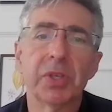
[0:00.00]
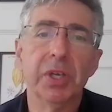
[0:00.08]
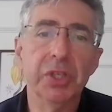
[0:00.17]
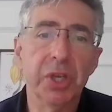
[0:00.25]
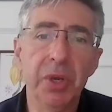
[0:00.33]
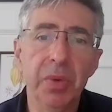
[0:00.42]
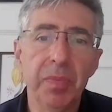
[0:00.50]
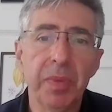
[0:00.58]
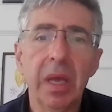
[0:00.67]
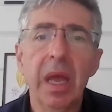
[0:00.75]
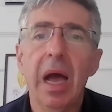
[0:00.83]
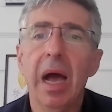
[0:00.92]
can do.
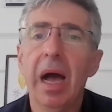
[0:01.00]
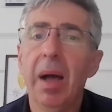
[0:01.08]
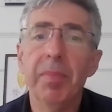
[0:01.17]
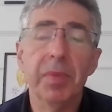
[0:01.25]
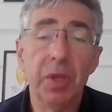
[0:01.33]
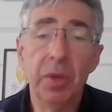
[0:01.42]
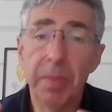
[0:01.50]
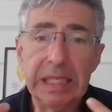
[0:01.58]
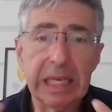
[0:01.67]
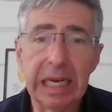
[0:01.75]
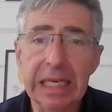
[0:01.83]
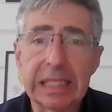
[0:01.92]
You
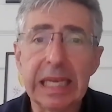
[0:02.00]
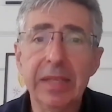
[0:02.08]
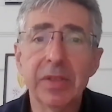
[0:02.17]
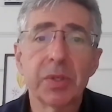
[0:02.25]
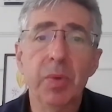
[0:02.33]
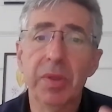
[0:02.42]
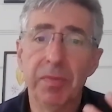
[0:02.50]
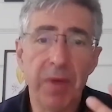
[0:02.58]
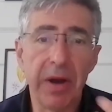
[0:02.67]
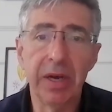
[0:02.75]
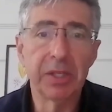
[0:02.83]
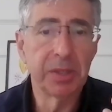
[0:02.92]
basically sense with
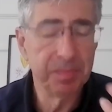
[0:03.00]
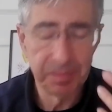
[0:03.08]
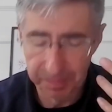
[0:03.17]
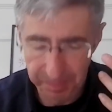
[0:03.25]
various